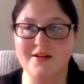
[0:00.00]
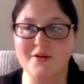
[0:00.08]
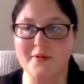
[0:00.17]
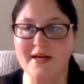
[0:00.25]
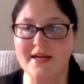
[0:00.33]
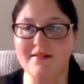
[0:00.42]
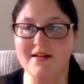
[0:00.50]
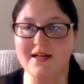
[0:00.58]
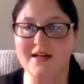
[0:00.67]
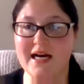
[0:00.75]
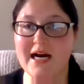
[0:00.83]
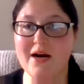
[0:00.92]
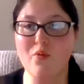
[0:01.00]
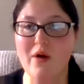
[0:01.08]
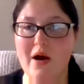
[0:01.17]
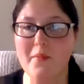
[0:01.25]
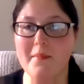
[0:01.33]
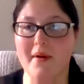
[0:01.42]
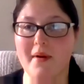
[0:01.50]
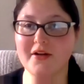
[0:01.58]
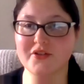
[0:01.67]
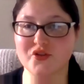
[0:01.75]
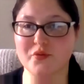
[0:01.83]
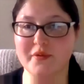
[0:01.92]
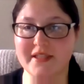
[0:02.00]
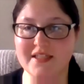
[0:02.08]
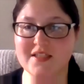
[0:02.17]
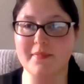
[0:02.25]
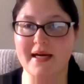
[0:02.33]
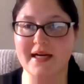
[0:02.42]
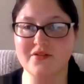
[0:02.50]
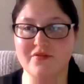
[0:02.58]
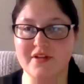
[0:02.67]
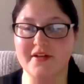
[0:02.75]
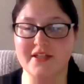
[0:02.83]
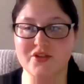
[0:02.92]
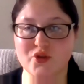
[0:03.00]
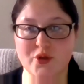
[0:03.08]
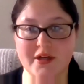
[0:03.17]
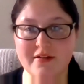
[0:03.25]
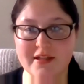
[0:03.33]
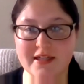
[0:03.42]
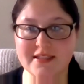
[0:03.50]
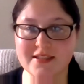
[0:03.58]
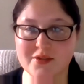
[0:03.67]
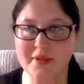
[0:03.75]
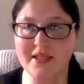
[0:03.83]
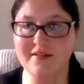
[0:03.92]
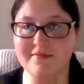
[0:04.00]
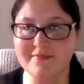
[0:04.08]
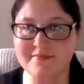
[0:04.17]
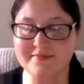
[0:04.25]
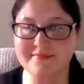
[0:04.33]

All right, uh, how well marked should we expect various trailheads to be?